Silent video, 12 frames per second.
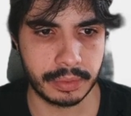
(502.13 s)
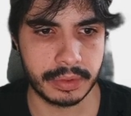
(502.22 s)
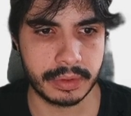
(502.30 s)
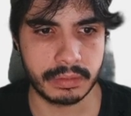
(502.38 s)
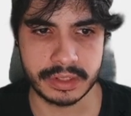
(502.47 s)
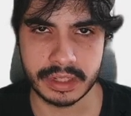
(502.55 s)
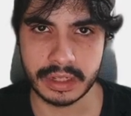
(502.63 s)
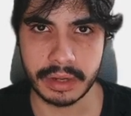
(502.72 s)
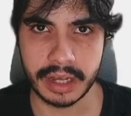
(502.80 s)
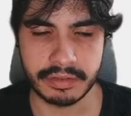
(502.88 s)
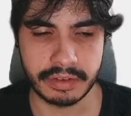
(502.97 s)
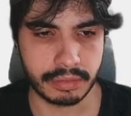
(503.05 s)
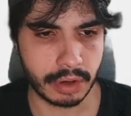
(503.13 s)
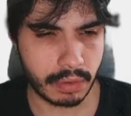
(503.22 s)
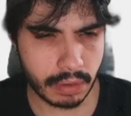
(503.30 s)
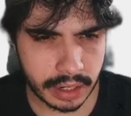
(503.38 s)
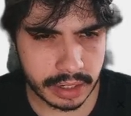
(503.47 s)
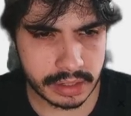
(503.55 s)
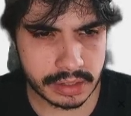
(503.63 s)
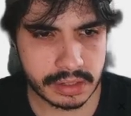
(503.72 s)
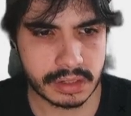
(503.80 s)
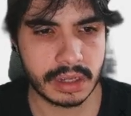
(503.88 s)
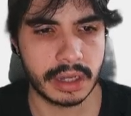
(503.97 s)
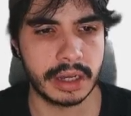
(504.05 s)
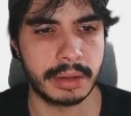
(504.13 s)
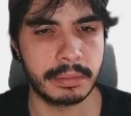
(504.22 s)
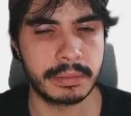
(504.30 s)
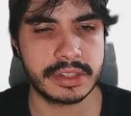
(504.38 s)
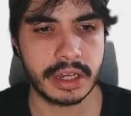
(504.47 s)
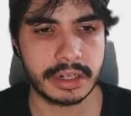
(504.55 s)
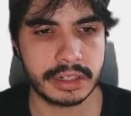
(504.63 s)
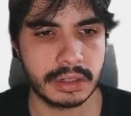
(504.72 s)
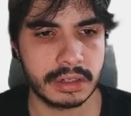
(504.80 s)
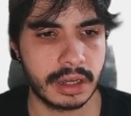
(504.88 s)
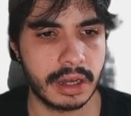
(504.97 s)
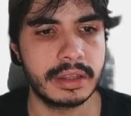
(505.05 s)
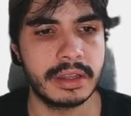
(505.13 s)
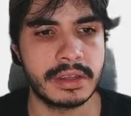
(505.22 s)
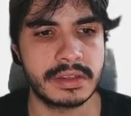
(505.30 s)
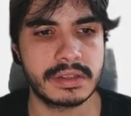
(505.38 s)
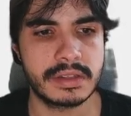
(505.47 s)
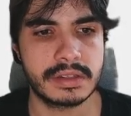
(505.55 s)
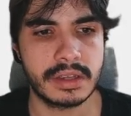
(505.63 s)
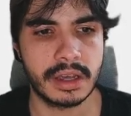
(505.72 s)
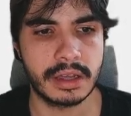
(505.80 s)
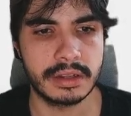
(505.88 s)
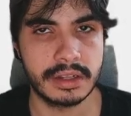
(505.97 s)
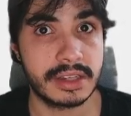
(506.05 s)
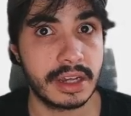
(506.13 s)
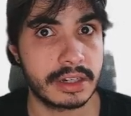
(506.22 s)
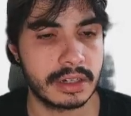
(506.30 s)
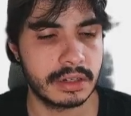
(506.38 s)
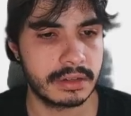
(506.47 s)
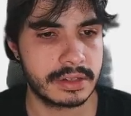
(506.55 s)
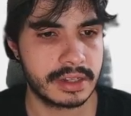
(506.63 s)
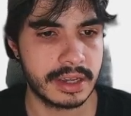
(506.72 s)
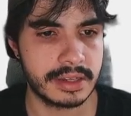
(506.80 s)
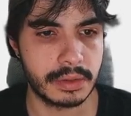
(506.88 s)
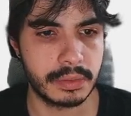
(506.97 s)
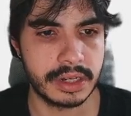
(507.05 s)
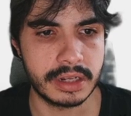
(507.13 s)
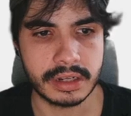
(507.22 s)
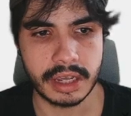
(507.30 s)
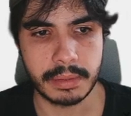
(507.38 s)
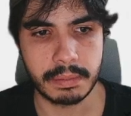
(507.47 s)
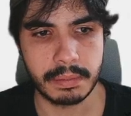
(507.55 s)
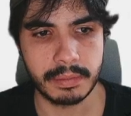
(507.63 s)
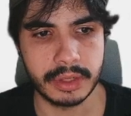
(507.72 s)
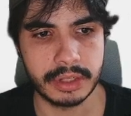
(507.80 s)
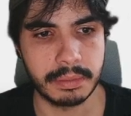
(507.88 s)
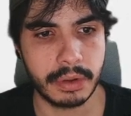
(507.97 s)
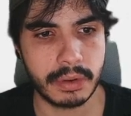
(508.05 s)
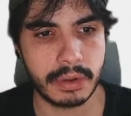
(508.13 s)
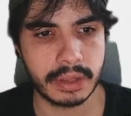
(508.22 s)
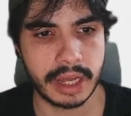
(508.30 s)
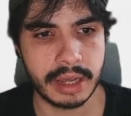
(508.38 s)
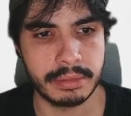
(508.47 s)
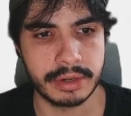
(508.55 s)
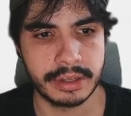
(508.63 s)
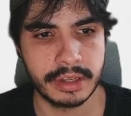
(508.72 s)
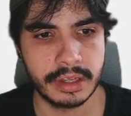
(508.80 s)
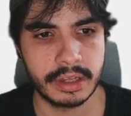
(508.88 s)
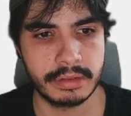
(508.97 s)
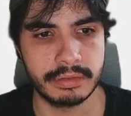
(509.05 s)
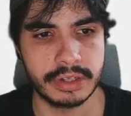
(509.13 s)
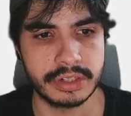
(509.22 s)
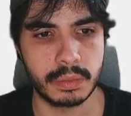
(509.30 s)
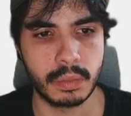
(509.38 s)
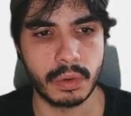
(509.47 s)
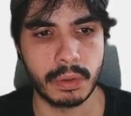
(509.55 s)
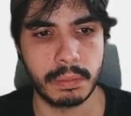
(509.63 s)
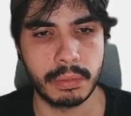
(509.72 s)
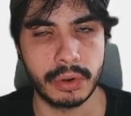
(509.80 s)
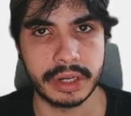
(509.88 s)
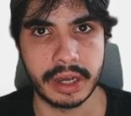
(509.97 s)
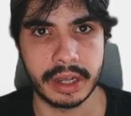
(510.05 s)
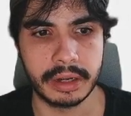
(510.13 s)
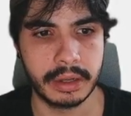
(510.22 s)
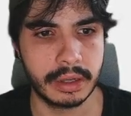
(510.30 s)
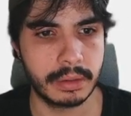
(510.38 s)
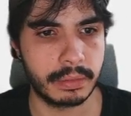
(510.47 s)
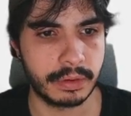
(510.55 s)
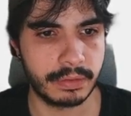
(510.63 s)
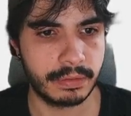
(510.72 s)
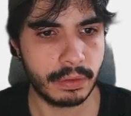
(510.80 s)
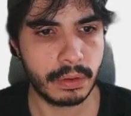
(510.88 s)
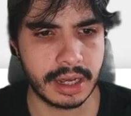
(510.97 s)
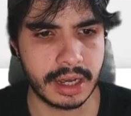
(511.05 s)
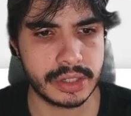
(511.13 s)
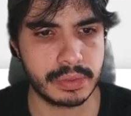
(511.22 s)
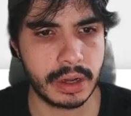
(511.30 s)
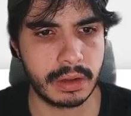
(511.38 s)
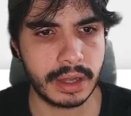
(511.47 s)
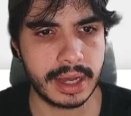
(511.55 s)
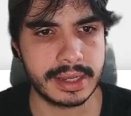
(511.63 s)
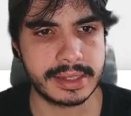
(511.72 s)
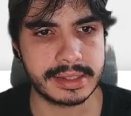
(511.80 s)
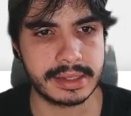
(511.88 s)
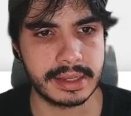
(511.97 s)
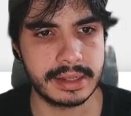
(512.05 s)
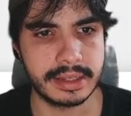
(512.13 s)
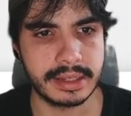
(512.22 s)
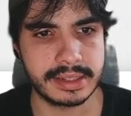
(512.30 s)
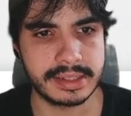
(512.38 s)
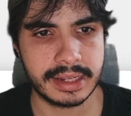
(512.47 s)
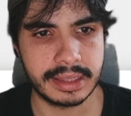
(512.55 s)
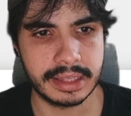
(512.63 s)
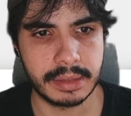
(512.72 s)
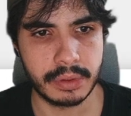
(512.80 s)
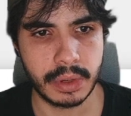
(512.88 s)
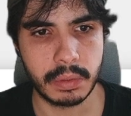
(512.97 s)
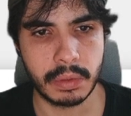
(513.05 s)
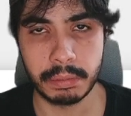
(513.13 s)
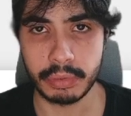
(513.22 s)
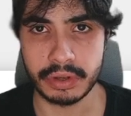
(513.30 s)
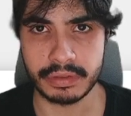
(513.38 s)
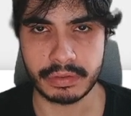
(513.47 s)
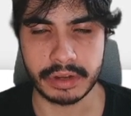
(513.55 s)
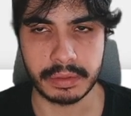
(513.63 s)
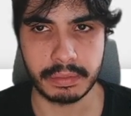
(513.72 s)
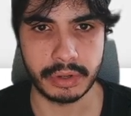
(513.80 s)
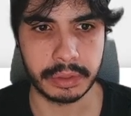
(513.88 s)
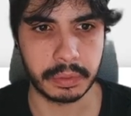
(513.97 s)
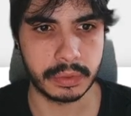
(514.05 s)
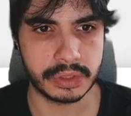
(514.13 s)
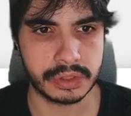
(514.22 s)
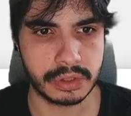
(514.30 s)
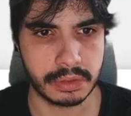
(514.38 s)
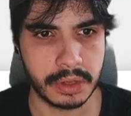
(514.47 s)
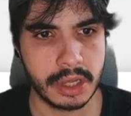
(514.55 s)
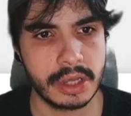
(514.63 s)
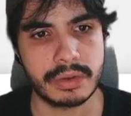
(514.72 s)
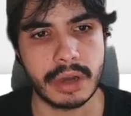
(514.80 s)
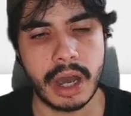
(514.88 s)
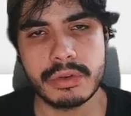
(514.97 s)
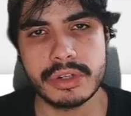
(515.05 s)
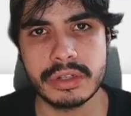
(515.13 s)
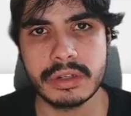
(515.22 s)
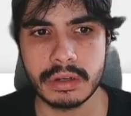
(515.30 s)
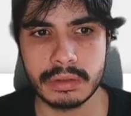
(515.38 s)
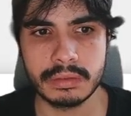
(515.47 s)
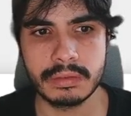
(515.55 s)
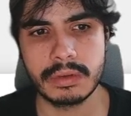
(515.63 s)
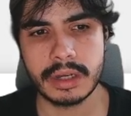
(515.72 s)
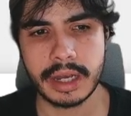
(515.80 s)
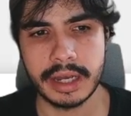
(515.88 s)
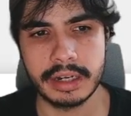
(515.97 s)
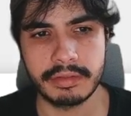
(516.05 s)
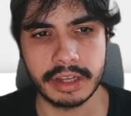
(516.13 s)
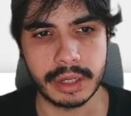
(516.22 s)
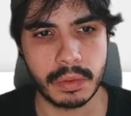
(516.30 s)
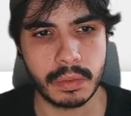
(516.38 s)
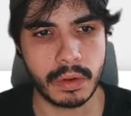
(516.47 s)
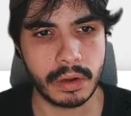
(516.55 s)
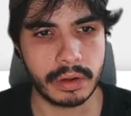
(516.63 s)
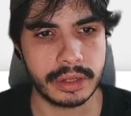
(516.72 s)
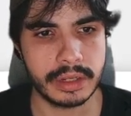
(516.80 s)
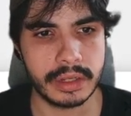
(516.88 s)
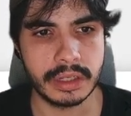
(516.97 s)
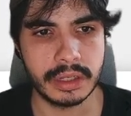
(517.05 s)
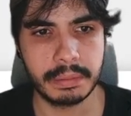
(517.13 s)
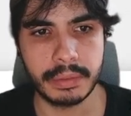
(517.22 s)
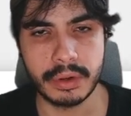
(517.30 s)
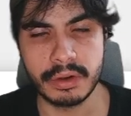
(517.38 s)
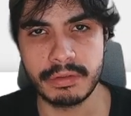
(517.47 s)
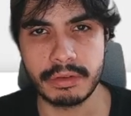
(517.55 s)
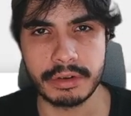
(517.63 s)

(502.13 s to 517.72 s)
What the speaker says: we see that we have a requires section, and this section says that we need the Poco library version 1.9.4, as well as the zlib 1.3.12. So how would you know kind of like what you put for a